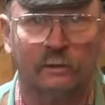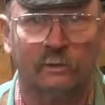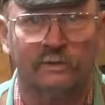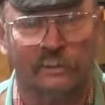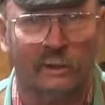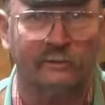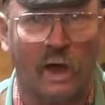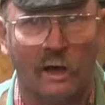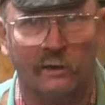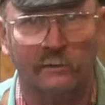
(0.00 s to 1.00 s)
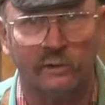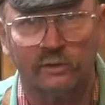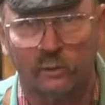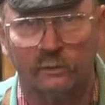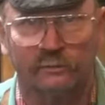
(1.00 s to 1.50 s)
which welds hotter than
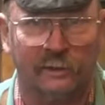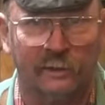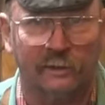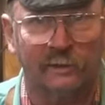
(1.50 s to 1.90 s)
tool steel.